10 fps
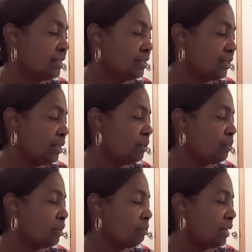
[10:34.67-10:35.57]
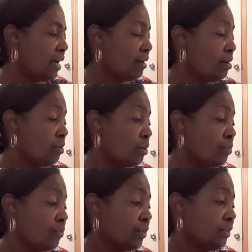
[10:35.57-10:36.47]
Some were black all
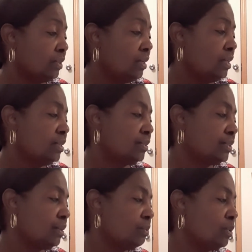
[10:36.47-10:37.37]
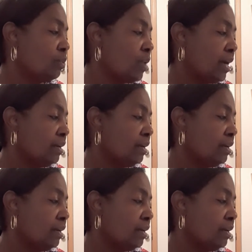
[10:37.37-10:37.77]
over, some were white